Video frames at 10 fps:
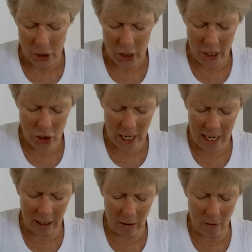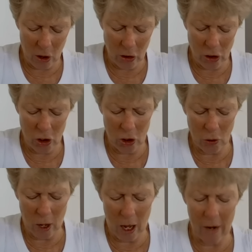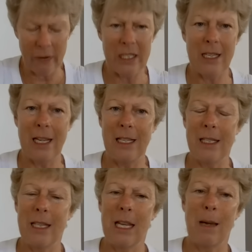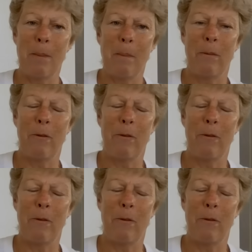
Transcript: Judge Engeron to oversee the